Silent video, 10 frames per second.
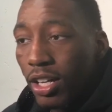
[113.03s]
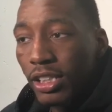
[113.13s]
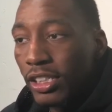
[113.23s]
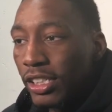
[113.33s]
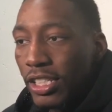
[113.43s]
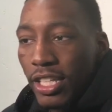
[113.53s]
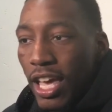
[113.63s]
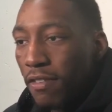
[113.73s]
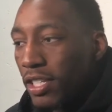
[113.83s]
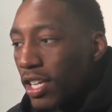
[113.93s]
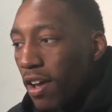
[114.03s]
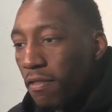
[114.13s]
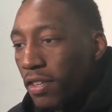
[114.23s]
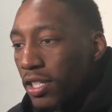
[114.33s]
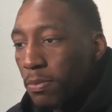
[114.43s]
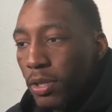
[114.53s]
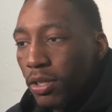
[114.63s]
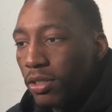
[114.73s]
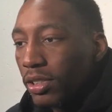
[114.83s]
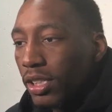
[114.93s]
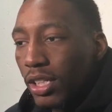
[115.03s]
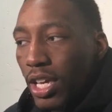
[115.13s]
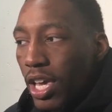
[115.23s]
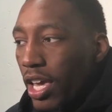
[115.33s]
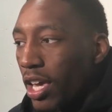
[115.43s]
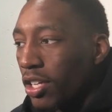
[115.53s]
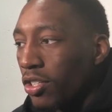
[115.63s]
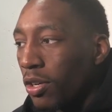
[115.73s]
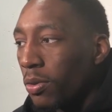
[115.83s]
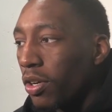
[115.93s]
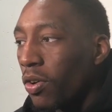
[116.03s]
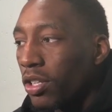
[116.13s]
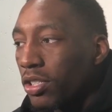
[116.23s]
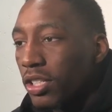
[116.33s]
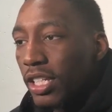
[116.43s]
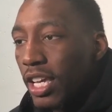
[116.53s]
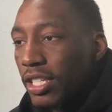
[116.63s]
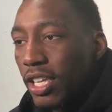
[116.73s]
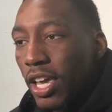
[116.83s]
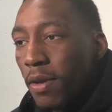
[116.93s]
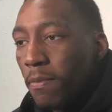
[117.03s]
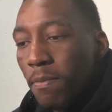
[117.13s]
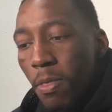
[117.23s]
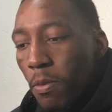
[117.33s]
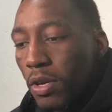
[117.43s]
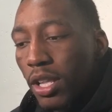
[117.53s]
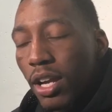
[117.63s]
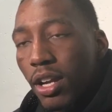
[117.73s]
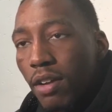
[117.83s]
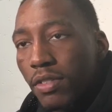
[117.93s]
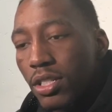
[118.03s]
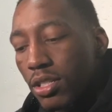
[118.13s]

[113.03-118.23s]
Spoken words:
he needs to have his confidence built, and, you know, we're going to the next game with a lot of confidence.